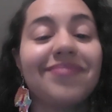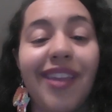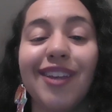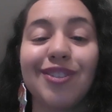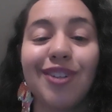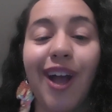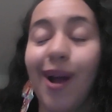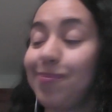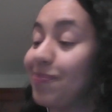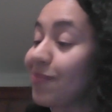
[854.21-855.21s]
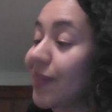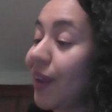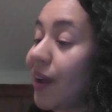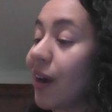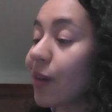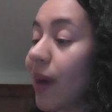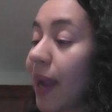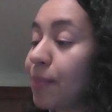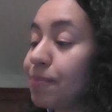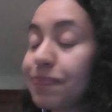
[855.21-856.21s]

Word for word: Nice job. All right.